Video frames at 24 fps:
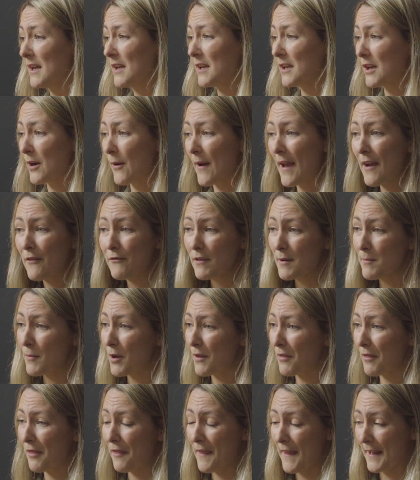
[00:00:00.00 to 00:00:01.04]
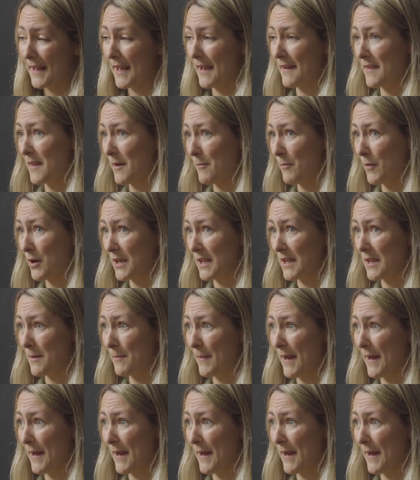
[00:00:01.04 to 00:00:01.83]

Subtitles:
You know, every month they're getting their money in the